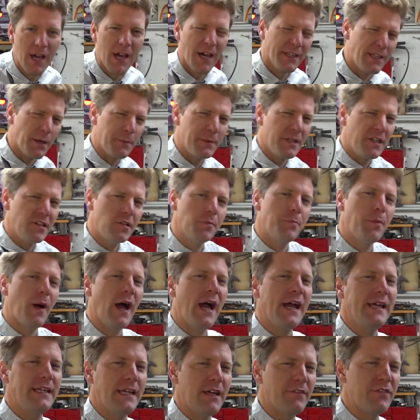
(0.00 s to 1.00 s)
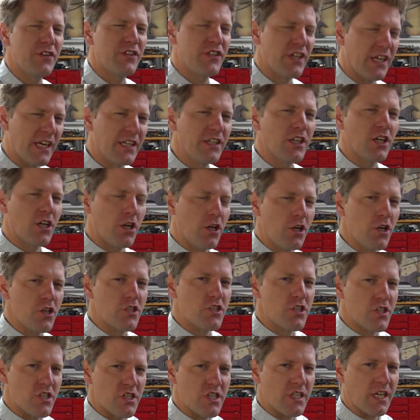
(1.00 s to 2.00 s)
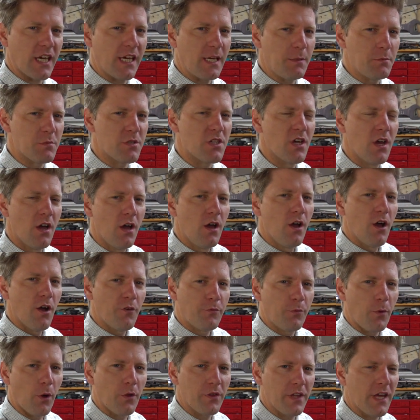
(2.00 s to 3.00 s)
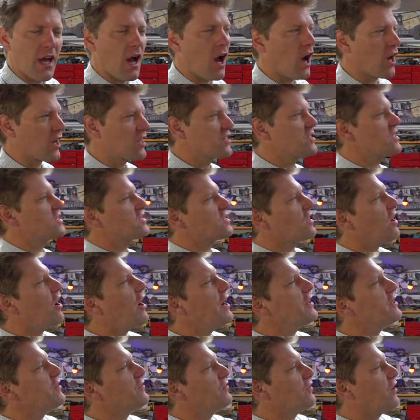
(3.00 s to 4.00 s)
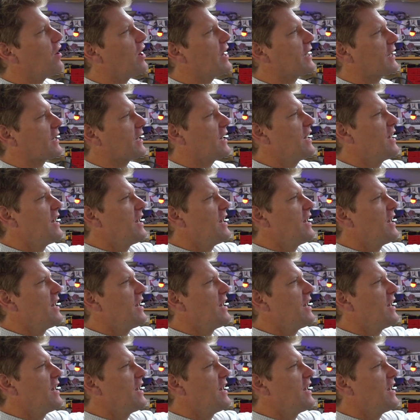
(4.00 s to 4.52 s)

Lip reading: And then we need to paint everything in the colours and schemes of what they are, because it's kind of like,